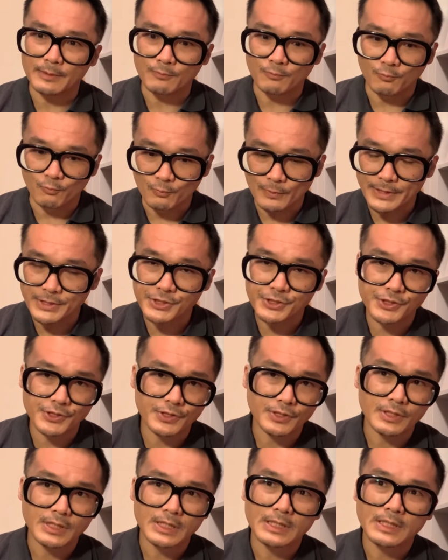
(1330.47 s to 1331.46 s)
rich
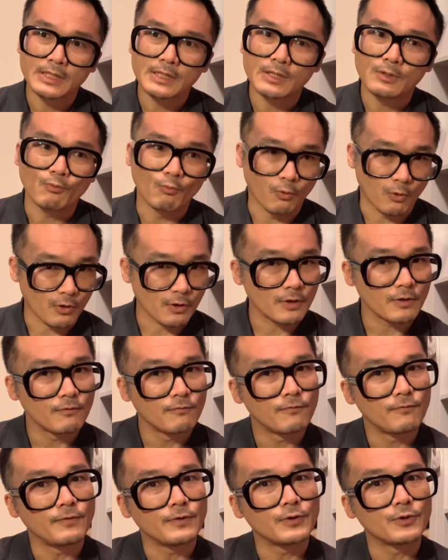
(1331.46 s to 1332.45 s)
work
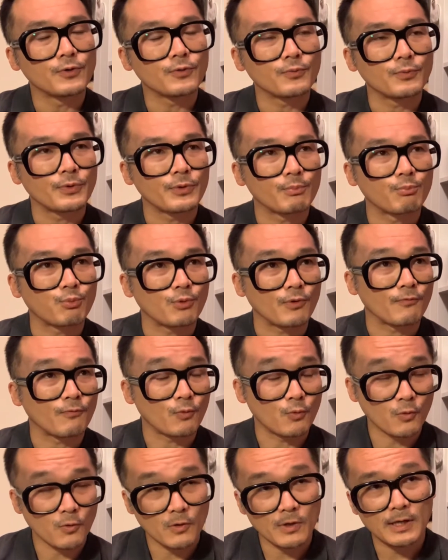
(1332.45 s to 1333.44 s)
filled with
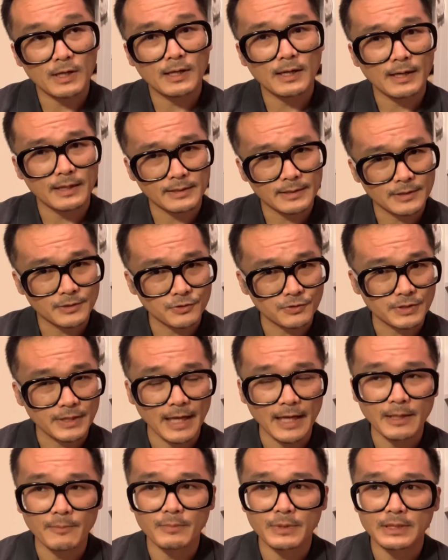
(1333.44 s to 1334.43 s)
bravura and
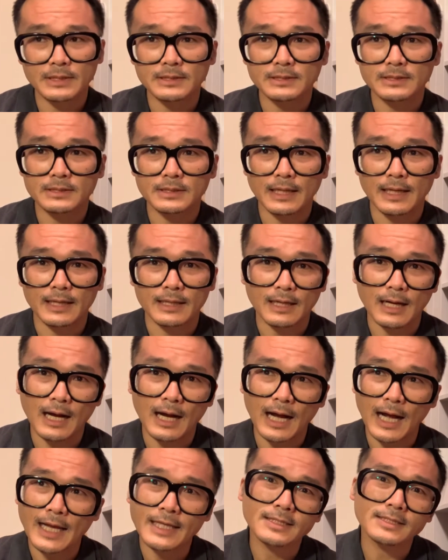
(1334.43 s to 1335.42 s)
entertainment and
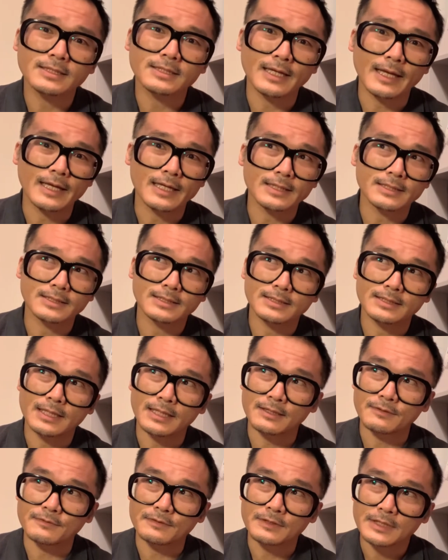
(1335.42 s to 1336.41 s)
high stakes
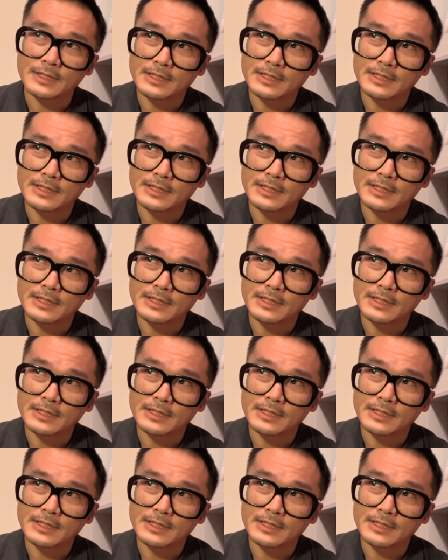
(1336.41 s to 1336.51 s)
and